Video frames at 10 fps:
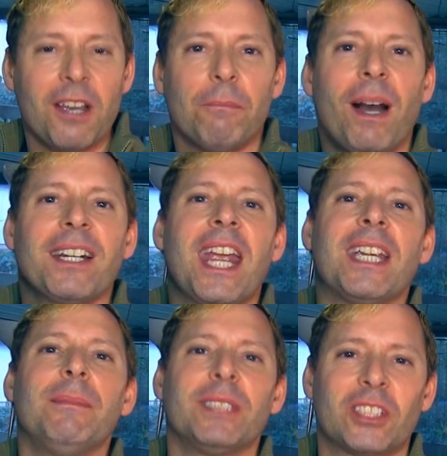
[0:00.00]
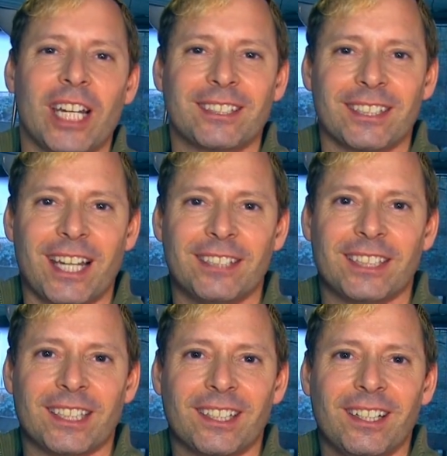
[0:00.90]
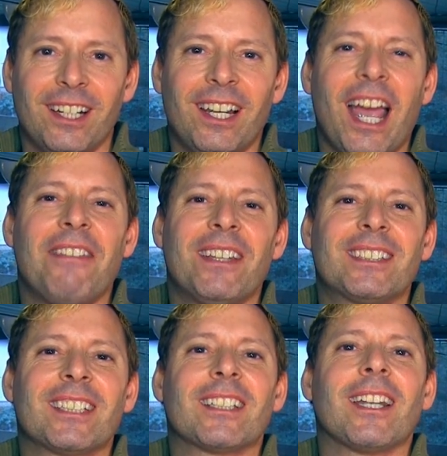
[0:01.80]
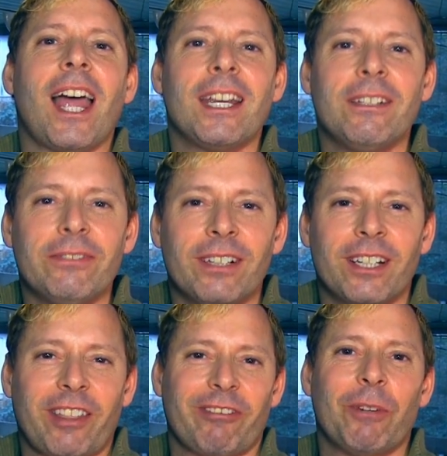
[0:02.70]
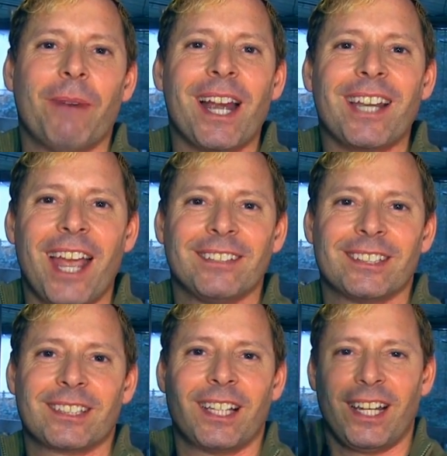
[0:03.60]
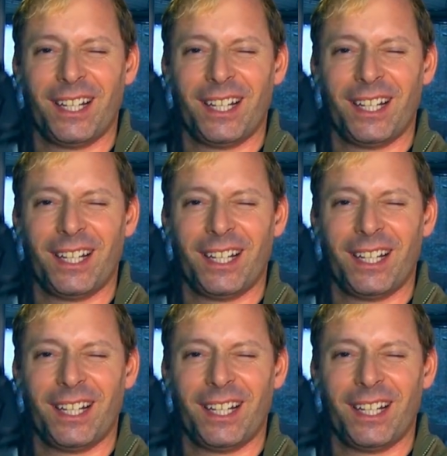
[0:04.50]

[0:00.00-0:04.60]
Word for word: My name is Jason Kenzie, and this is Life Through My Lens.